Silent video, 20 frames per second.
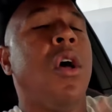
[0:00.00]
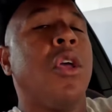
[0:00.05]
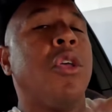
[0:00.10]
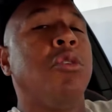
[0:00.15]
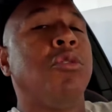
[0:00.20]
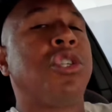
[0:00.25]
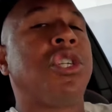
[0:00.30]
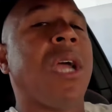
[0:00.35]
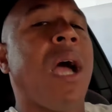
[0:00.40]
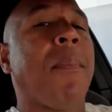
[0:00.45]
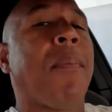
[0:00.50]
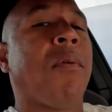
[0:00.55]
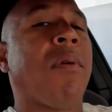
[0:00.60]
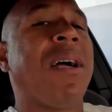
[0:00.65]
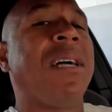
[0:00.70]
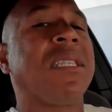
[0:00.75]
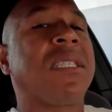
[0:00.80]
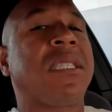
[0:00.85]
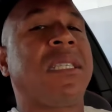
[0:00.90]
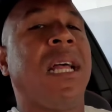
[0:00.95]
you shop
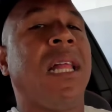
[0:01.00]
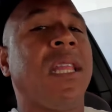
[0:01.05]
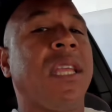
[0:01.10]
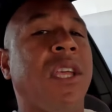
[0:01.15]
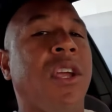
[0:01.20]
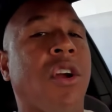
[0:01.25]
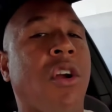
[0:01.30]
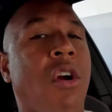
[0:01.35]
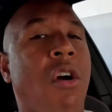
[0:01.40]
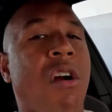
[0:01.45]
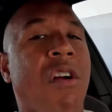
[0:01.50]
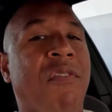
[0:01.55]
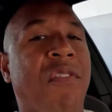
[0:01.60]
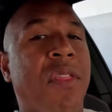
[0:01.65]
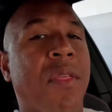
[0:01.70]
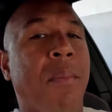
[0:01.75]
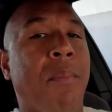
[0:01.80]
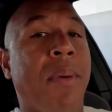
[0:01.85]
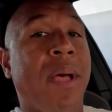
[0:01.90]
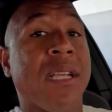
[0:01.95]
around selling your car
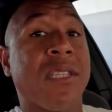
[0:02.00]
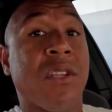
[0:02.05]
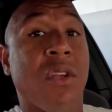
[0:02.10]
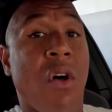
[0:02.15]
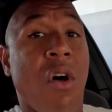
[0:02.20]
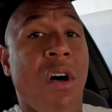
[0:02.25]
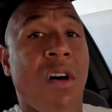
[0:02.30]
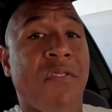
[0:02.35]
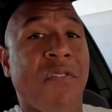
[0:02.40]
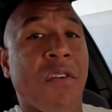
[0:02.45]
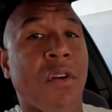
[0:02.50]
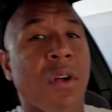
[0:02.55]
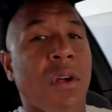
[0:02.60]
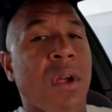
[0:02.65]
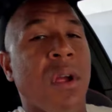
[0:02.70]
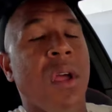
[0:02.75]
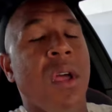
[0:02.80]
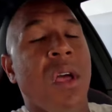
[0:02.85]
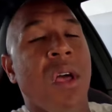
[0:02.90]
for the best offer.